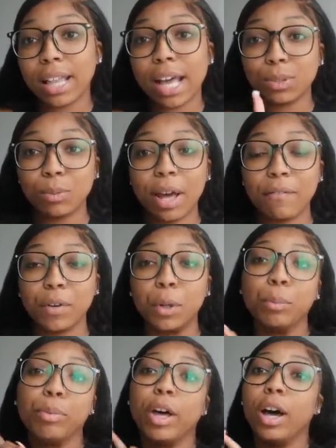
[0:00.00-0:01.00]
That's when I
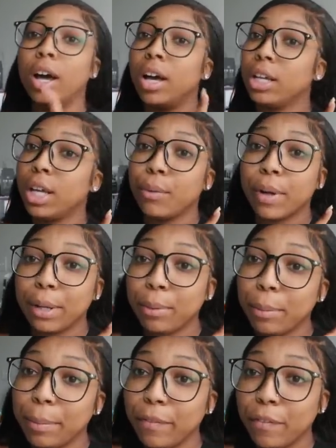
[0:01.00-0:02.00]
filmed the get ready
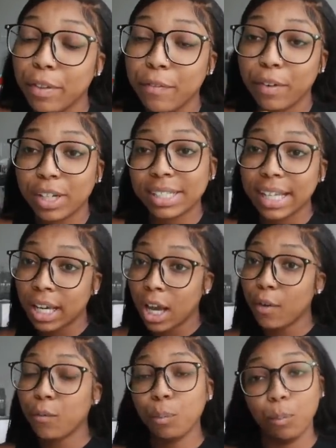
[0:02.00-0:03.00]
with me for the first
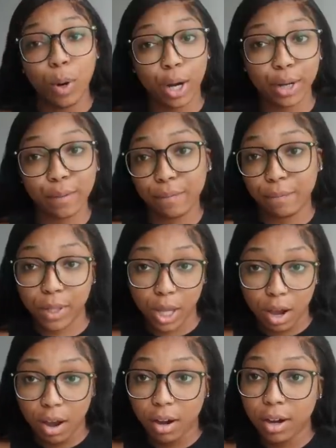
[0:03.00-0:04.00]
day of work
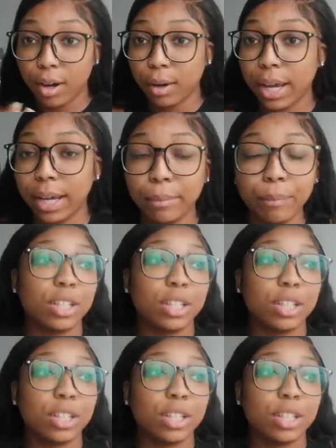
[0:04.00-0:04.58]
vlog, okay?